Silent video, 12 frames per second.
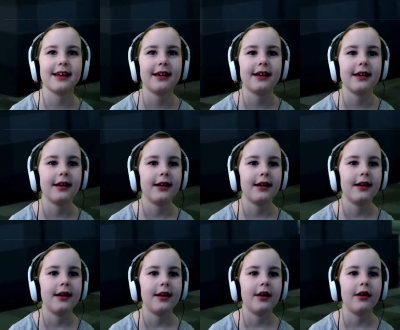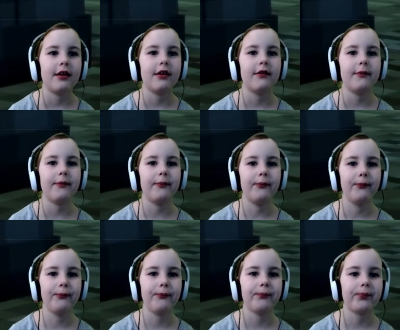
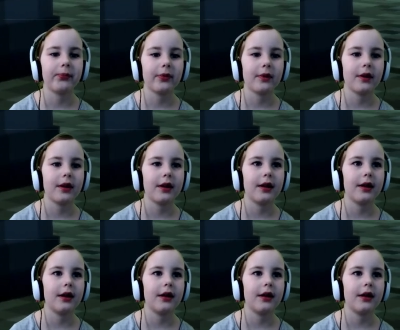(no one is talking)